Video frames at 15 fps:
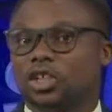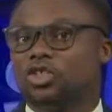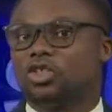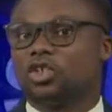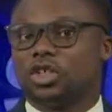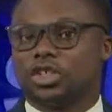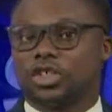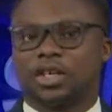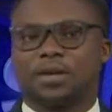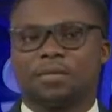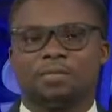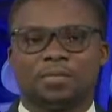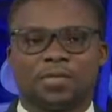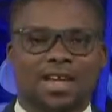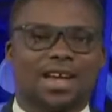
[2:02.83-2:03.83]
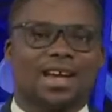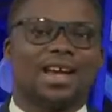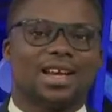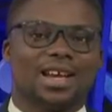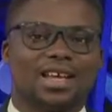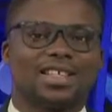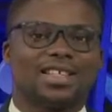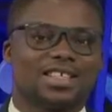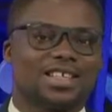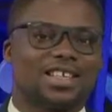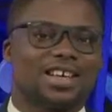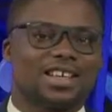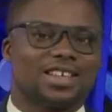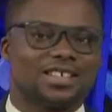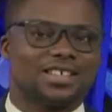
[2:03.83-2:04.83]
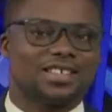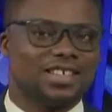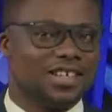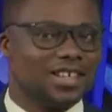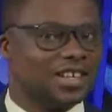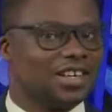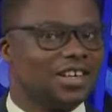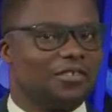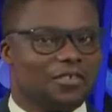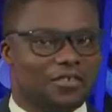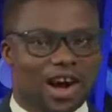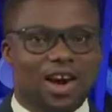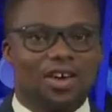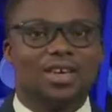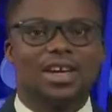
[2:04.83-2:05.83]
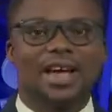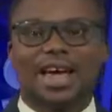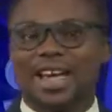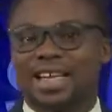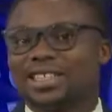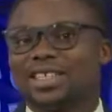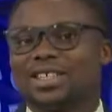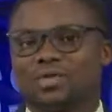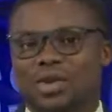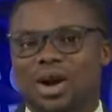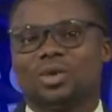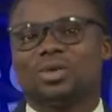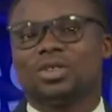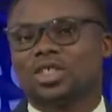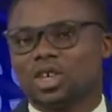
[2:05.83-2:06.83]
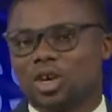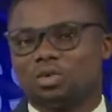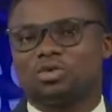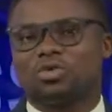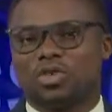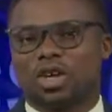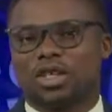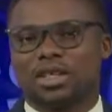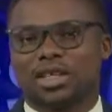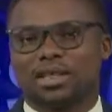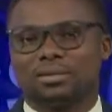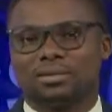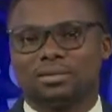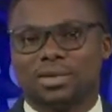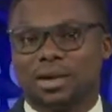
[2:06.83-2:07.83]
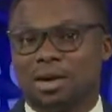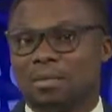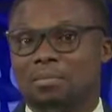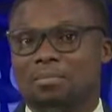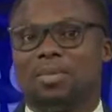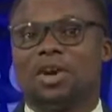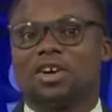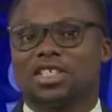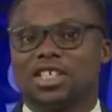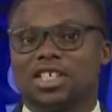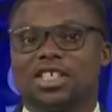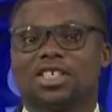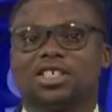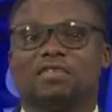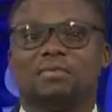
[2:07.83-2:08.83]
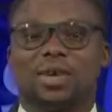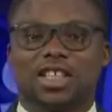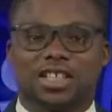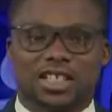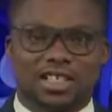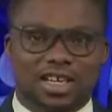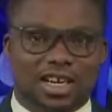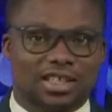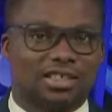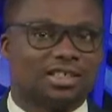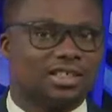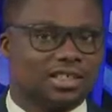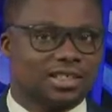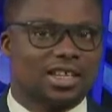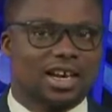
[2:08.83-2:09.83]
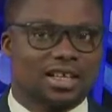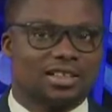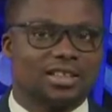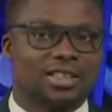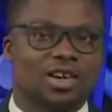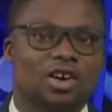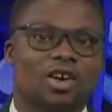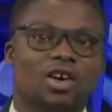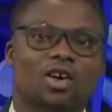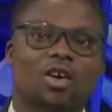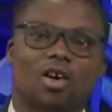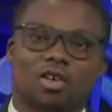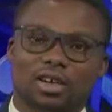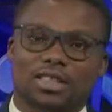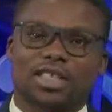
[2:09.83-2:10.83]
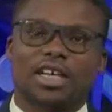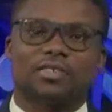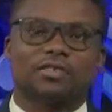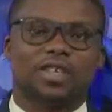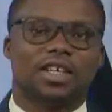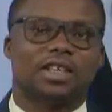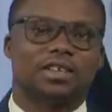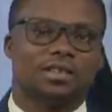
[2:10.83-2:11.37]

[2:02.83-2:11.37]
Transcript: Georgia earlier this year, they found exit routes obstructed, boxes of merchandise stacked unsafely,